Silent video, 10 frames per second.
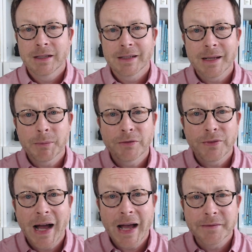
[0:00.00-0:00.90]
Number
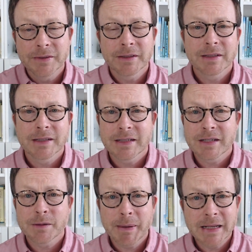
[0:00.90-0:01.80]
5,
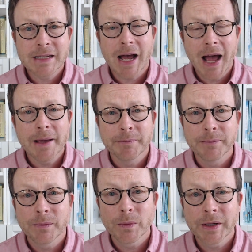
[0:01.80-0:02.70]
spend
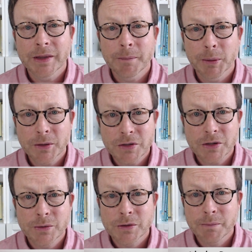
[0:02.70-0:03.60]
time with the
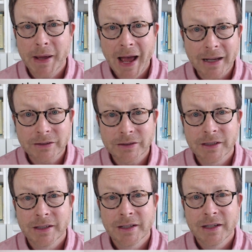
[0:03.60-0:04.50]
person who has passed.
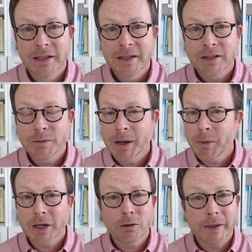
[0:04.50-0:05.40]
You might
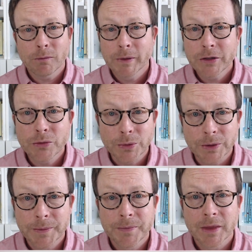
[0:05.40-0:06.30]
want to create a
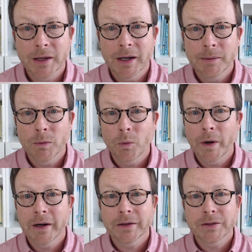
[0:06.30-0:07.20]
ritual
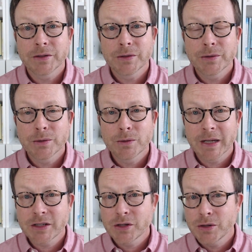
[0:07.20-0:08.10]
where you
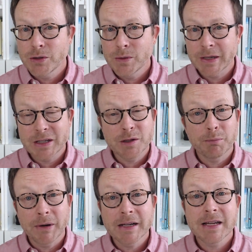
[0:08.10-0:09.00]
get to
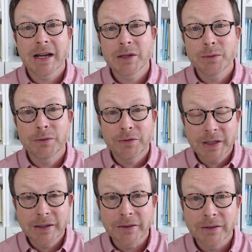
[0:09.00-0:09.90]
express how you
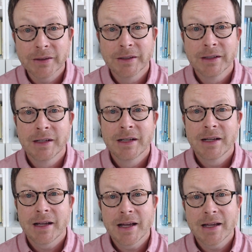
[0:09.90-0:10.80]
feel
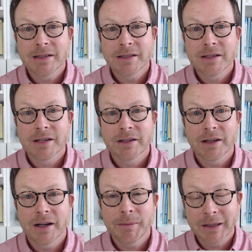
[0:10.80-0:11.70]
and
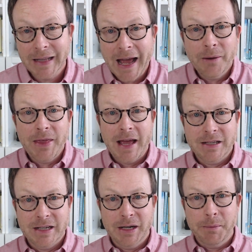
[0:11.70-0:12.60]
allow that to come